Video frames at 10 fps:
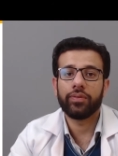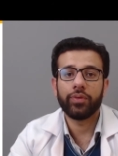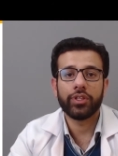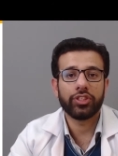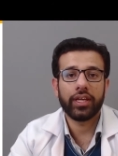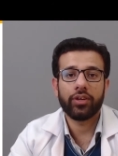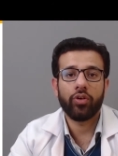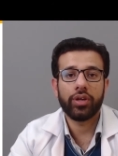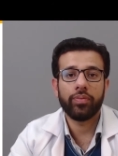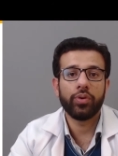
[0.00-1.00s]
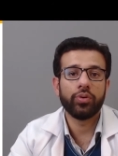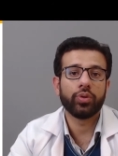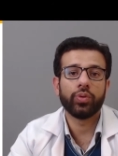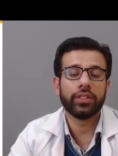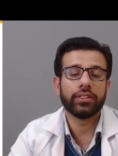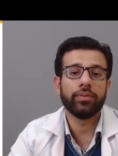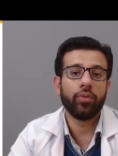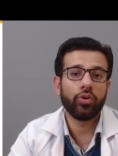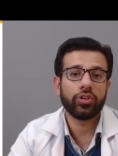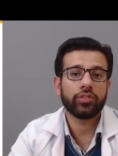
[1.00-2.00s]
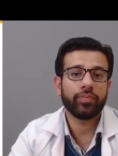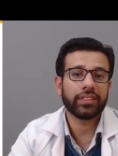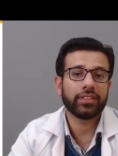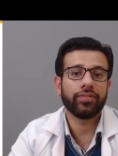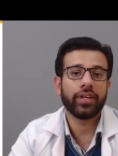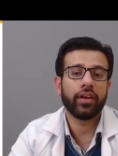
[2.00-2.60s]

which can contribute toward the more specific